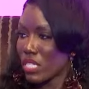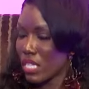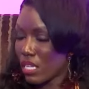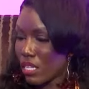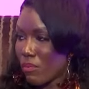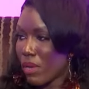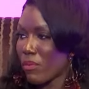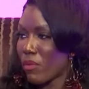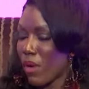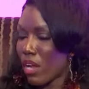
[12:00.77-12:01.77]
Was in the
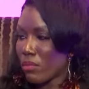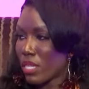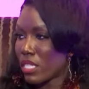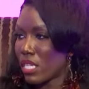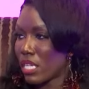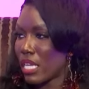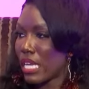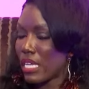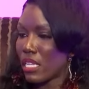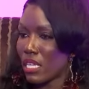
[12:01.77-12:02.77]
Member of Parliament in,
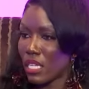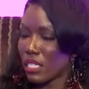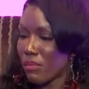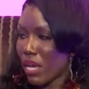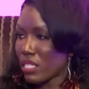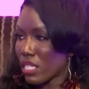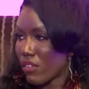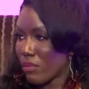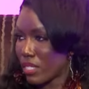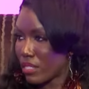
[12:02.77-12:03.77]
in Hilla Limann's
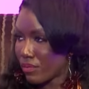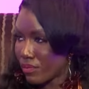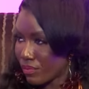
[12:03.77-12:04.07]
government.